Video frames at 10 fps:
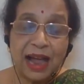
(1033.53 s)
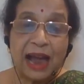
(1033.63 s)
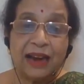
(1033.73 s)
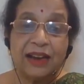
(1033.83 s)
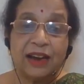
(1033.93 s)

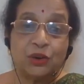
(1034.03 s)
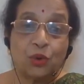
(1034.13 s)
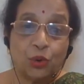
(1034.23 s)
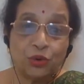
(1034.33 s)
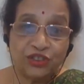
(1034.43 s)
and that
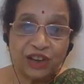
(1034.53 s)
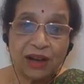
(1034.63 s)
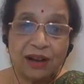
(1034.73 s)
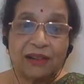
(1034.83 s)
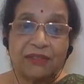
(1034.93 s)

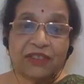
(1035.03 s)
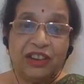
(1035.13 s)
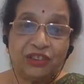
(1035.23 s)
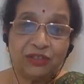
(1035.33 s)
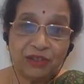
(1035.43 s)
kosha,
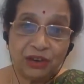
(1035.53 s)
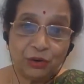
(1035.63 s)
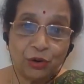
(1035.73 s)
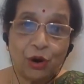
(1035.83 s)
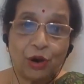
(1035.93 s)

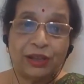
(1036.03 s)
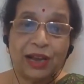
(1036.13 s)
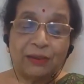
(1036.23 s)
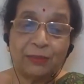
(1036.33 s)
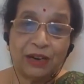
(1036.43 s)
or
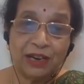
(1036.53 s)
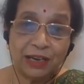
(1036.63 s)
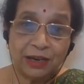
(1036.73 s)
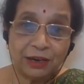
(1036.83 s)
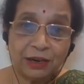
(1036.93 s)
that
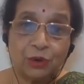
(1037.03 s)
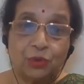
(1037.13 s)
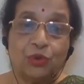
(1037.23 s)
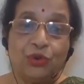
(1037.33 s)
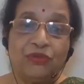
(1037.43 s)
particular
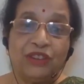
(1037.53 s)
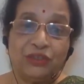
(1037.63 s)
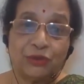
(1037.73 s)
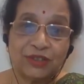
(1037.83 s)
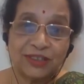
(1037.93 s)
cocoon
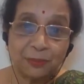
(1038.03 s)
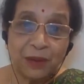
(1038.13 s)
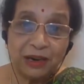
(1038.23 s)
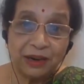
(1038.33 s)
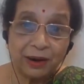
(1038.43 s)
which was
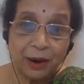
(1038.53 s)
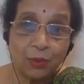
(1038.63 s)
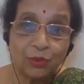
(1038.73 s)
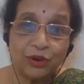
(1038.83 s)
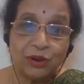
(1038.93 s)
spun
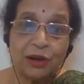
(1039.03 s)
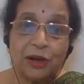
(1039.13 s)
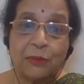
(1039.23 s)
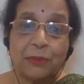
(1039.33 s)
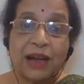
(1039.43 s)
round
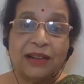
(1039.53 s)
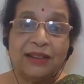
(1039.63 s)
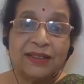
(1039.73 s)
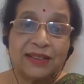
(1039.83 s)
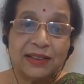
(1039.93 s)
by the
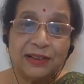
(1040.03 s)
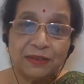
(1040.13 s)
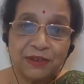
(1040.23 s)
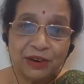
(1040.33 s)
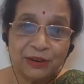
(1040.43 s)

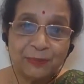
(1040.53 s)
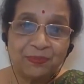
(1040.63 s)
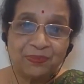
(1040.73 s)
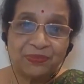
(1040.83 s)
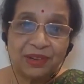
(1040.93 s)

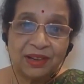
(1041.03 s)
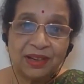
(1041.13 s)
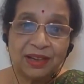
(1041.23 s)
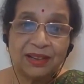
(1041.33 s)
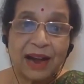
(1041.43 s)
silkworm,
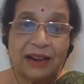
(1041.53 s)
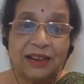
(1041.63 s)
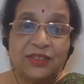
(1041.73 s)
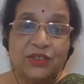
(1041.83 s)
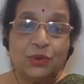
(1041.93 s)
that
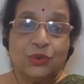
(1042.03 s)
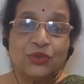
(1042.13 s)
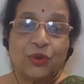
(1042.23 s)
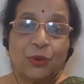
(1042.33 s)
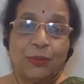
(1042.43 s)
is
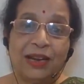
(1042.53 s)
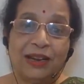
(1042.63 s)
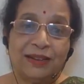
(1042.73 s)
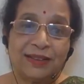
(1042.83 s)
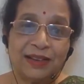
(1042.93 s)
used for
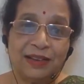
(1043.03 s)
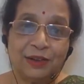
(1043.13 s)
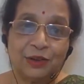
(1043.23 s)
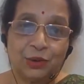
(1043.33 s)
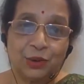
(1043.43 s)
making silk
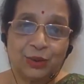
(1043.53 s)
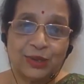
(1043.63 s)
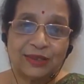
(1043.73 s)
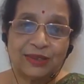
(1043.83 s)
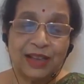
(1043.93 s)

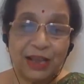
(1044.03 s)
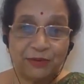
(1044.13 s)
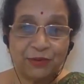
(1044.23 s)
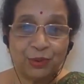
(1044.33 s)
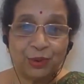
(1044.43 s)
clothes.
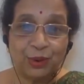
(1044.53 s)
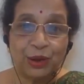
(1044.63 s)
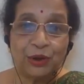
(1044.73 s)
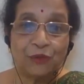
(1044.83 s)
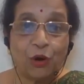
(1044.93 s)
Therefore,
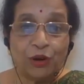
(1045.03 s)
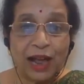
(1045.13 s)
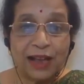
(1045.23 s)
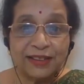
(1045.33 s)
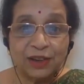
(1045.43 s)
what
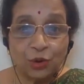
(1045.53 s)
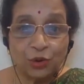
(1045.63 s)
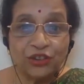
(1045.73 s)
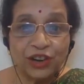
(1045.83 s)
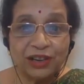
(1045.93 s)
has the
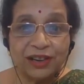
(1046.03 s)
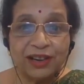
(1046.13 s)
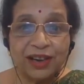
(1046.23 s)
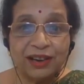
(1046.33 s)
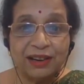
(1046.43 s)

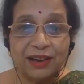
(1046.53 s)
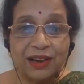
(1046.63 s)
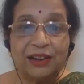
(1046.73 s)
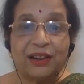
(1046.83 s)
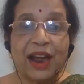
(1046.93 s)
koshakrid done?
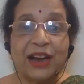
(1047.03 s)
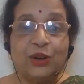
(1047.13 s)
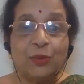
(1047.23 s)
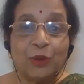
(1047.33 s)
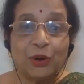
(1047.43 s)
Tried
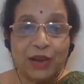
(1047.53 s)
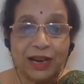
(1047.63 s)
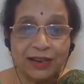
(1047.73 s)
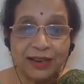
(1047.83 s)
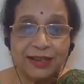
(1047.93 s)
to
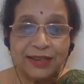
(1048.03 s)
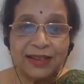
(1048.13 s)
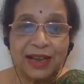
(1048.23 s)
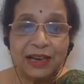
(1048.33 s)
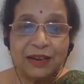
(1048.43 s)
protect
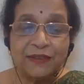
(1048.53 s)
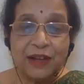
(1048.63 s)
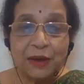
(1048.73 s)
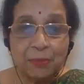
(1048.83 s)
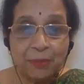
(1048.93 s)
itself
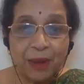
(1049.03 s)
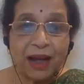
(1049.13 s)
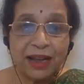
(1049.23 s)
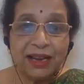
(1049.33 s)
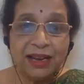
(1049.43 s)

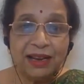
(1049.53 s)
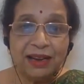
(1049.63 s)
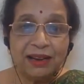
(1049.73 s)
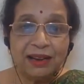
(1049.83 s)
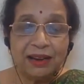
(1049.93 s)

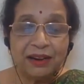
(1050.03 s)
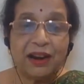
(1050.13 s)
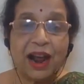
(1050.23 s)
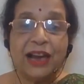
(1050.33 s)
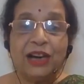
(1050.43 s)
by
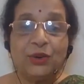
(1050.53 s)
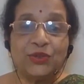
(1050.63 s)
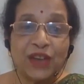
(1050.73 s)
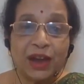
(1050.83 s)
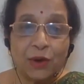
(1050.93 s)
trying to
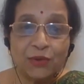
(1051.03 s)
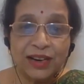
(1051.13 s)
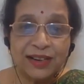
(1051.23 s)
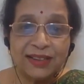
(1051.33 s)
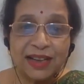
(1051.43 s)
surround
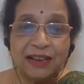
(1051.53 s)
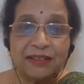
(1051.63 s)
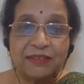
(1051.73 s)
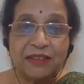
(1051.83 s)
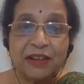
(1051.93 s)

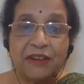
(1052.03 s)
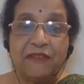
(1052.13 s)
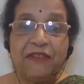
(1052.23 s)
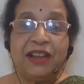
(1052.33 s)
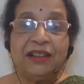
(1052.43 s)
itself
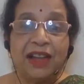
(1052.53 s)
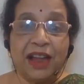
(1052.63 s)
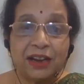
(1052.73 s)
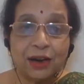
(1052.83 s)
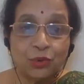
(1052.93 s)
with
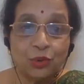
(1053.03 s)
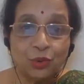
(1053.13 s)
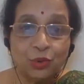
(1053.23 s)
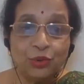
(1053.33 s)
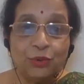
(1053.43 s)
a
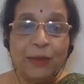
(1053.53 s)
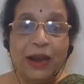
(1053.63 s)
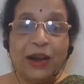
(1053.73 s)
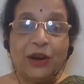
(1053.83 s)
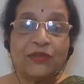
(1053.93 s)
cocoon
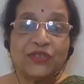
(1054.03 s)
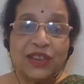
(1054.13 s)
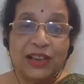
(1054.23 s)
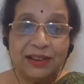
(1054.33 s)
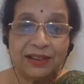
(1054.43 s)
made of
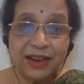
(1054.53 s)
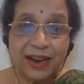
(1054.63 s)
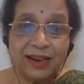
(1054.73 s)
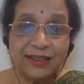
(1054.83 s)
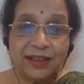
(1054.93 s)
silk
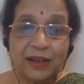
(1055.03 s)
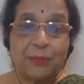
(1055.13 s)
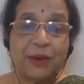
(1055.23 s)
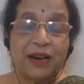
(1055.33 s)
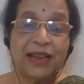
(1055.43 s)
threads.
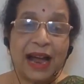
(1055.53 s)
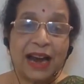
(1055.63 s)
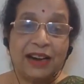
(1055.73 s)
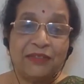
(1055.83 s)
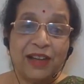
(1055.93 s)
But
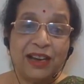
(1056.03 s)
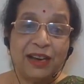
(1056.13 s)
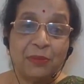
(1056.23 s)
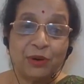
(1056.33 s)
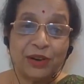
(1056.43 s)
that very
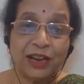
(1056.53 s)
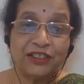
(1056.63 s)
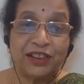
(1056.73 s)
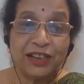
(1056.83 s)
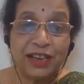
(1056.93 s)

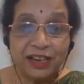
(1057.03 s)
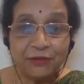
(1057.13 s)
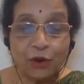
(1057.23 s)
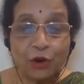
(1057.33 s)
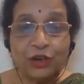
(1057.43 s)
protection it
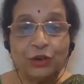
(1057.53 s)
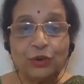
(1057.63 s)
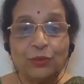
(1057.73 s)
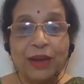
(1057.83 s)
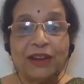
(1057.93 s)
wanted
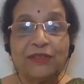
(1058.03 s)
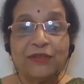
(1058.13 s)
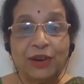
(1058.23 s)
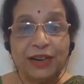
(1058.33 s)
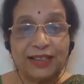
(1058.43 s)
to make
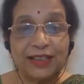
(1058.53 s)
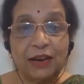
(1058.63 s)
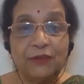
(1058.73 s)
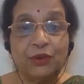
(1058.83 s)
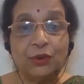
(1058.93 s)
for
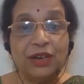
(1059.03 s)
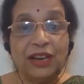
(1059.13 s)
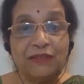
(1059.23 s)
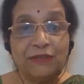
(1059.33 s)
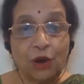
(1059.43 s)
itself to
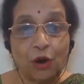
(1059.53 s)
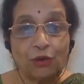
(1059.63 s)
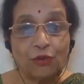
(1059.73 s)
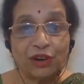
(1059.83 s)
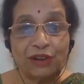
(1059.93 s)
live long,
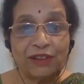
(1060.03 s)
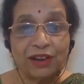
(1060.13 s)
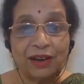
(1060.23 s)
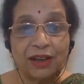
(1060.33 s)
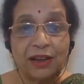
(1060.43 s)
whatever.
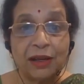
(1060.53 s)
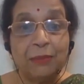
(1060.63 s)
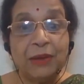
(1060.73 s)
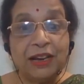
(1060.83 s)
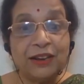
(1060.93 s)

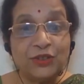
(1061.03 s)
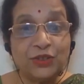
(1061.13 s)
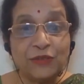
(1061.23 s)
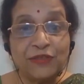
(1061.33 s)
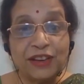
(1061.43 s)
Millions
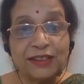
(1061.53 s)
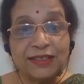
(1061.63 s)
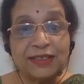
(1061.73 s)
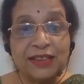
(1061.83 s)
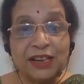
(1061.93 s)
of years
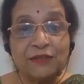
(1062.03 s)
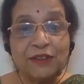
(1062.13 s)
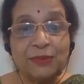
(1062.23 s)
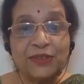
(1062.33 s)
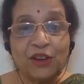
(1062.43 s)
the
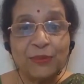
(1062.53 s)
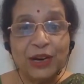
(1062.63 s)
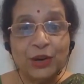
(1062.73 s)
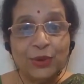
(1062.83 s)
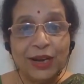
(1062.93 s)
silkworms have been
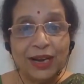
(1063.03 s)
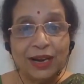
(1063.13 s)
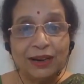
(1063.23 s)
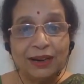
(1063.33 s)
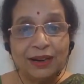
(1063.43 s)
doing
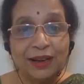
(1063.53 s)
it.